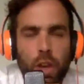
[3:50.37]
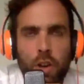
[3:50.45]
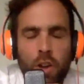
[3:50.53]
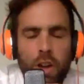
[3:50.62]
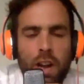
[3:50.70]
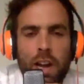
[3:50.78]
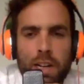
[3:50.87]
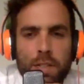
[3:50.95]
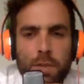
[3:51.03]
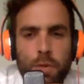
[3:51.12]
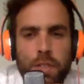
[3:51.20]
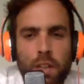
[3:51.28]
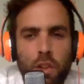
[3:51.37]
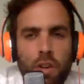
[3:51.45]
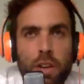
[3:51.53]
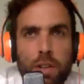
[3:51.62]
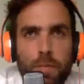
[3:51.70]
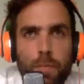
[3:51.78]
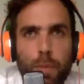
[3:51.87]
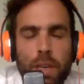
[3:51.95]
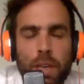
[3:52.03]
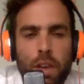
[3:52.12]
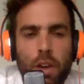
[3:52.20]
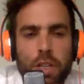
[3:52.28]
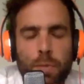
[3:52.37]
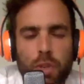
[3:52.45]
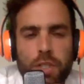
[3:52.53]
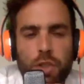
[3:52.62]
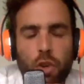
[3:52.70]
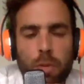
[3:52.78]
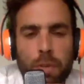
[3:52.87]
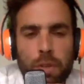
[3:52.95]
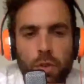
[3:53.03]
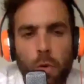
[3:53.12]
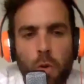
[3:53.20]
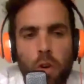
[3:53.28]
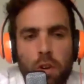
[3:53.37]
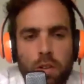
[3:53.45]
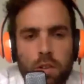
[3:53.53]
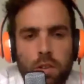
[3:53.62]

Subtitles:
got to ask, what's it like being coached by Simon Cron?